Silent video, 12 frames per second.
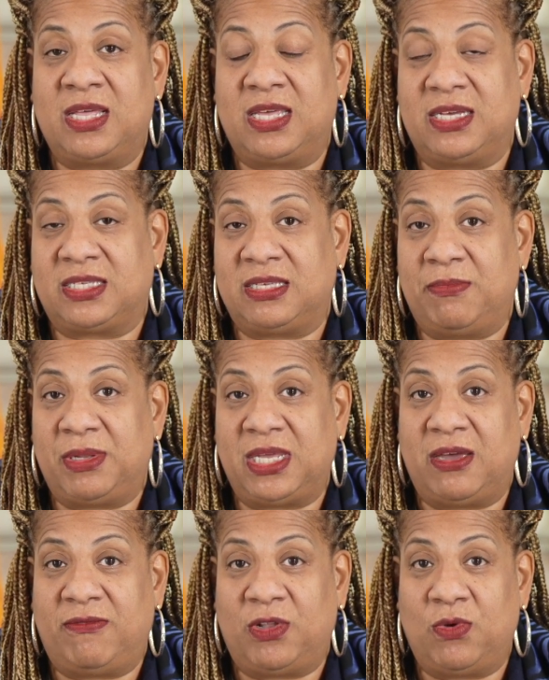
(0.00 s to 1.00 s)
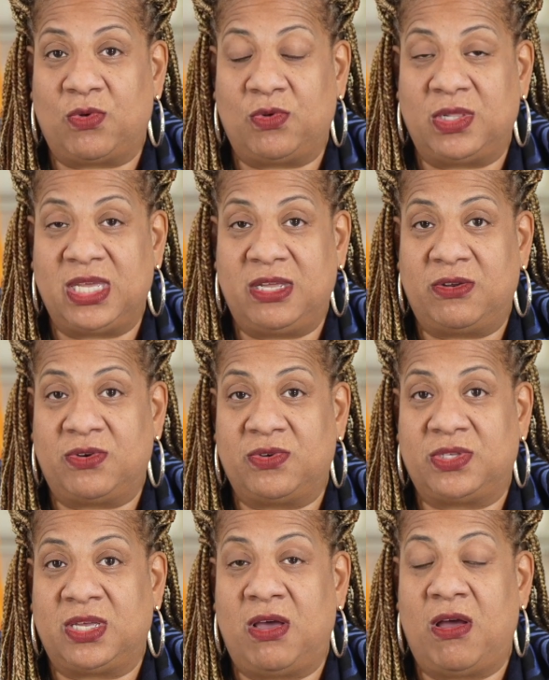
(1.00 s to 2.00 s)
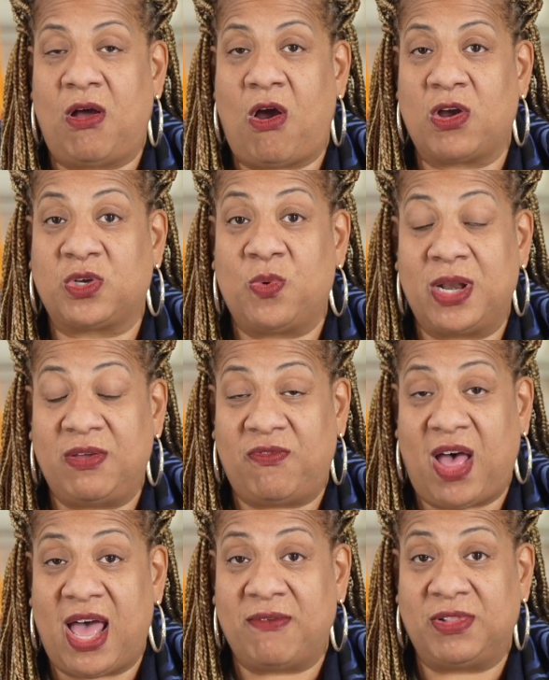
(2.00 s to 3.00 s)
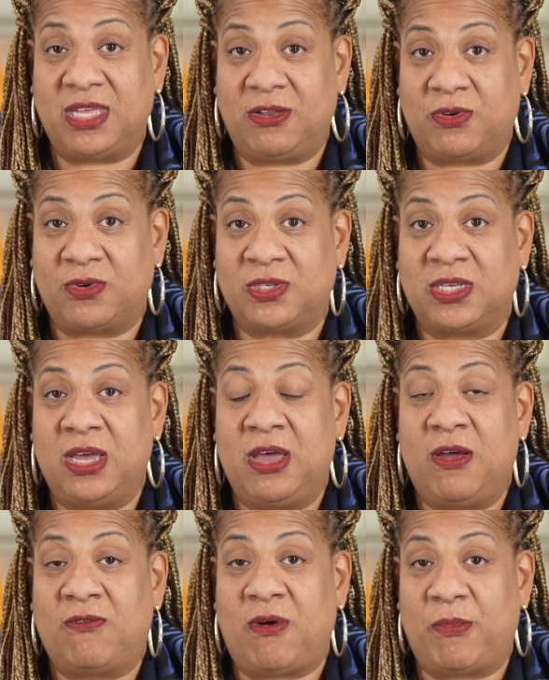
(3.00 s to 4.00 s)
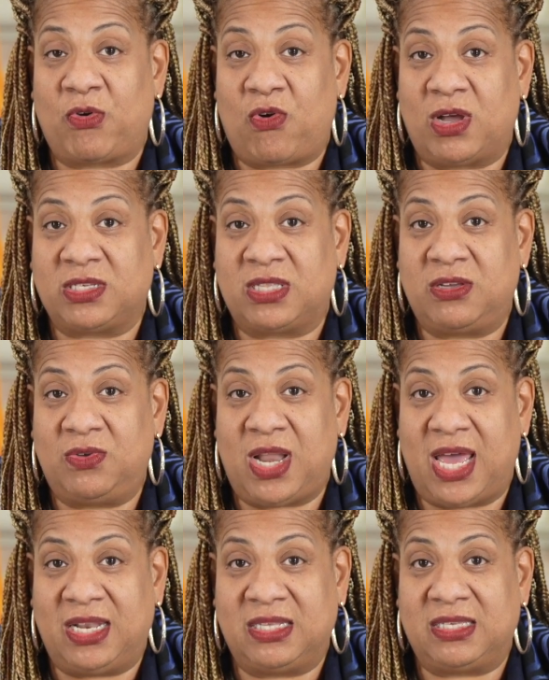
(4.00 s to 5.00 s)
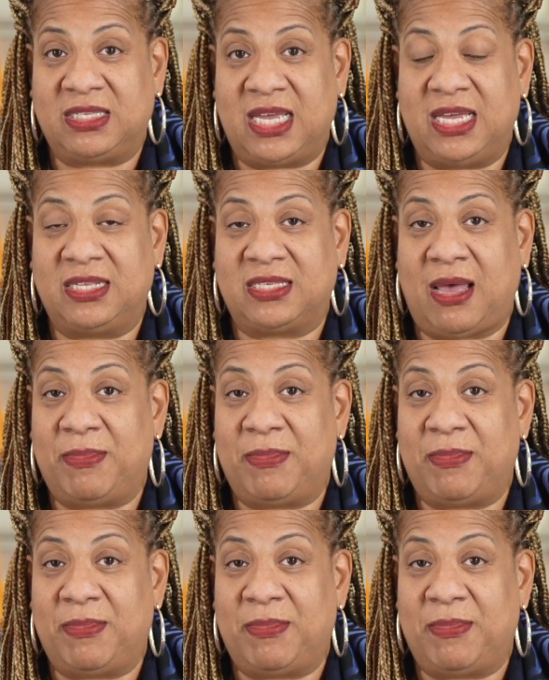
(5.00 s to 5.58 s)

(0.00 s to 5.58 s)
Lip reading: The Assembly of Local Leaders are 25 leaders from across the United States.